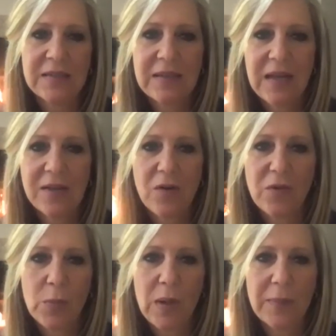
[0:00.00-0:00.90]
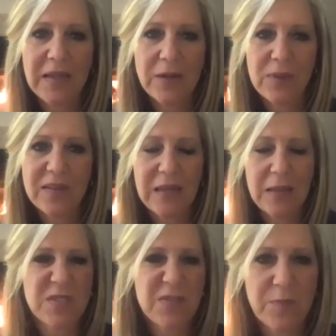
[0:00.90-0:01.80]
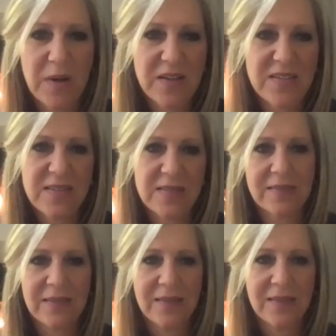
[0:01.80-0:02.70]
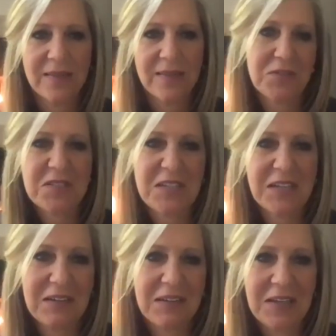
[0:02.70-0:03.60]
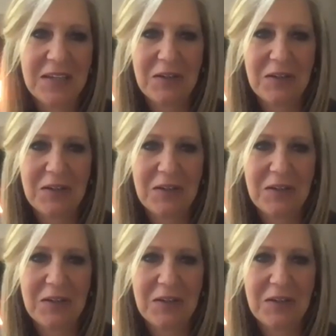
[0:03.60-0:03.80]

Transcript: not overwhelming you with names of bugs and interesting,